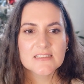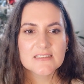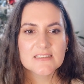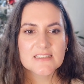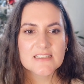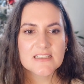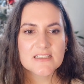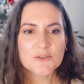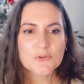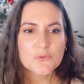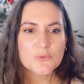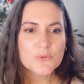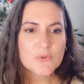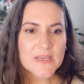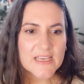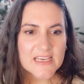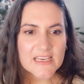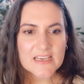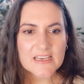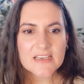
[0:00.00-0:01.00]
the
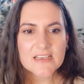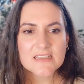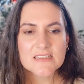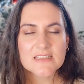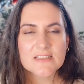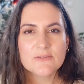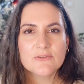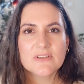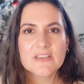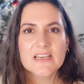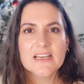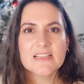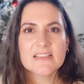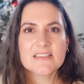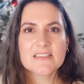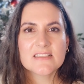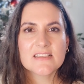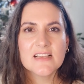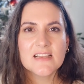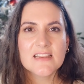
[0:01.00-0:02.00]
twigs, you get
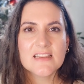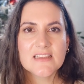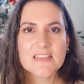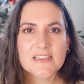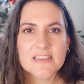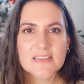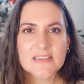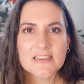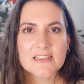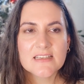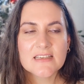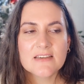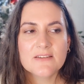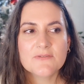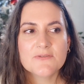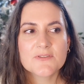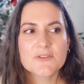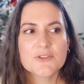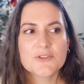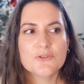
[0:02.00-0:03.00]
the
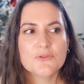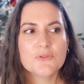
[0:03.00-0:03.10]
leaves,